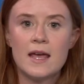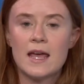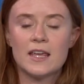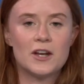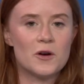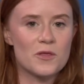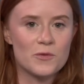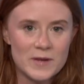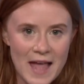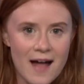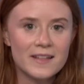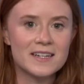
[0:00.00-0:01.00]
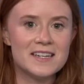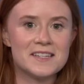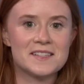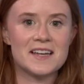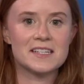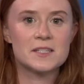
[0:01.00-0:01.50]
you know, the reality
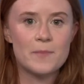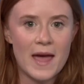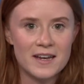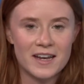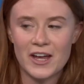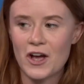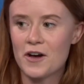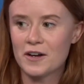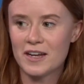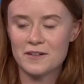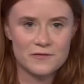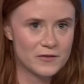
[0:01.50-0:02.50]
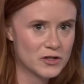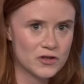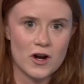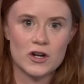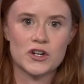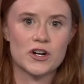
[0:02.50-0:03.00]
is that spending on
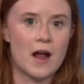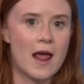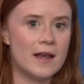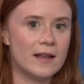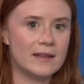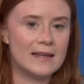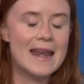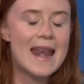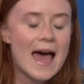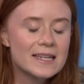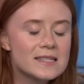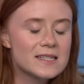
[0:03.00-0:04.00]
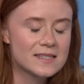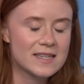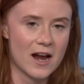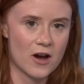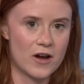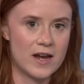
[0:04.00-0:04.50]
infrastructure and
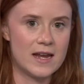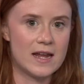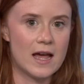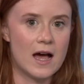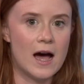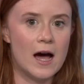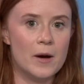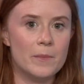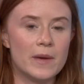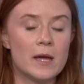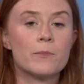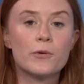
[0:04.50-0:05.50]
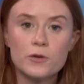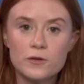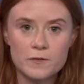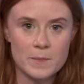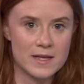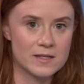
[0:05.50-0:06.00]
necessary um,
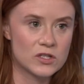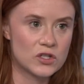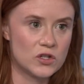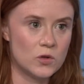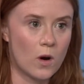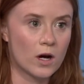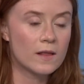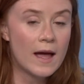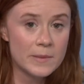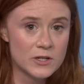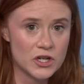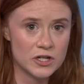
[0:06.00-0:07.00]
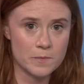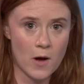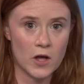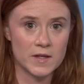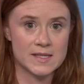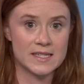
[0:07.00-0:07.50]
improvements commitments to our climate change
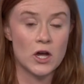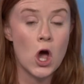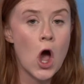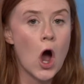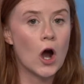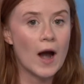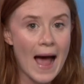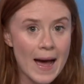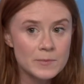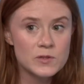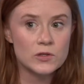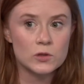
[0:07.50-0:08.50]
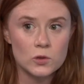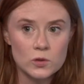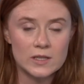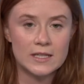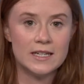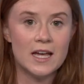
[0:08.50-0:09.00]
policy are
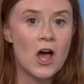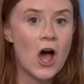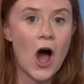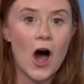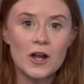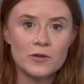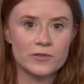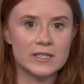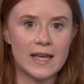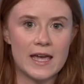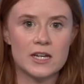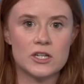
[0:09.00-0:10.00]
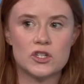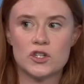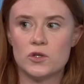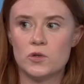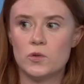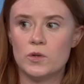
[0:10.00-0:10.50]
absolutely unrelated
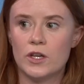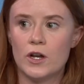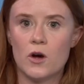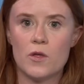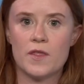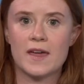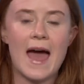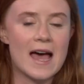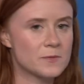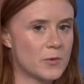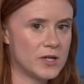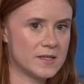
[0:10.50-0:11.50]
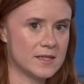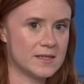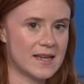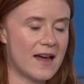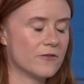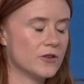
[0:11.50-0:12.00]
to you know the gas
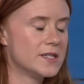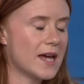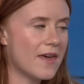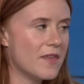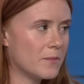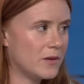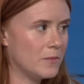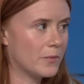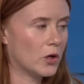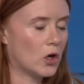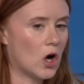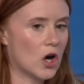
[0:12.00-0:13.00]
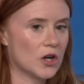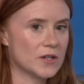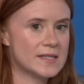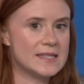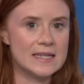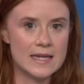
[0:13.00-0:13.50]
prices every day that people are
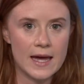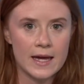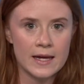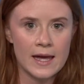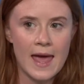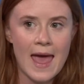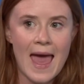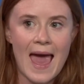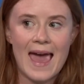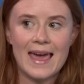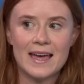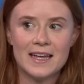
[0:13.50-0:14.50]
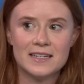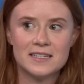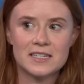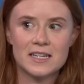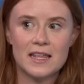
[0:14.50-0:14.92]
seeing and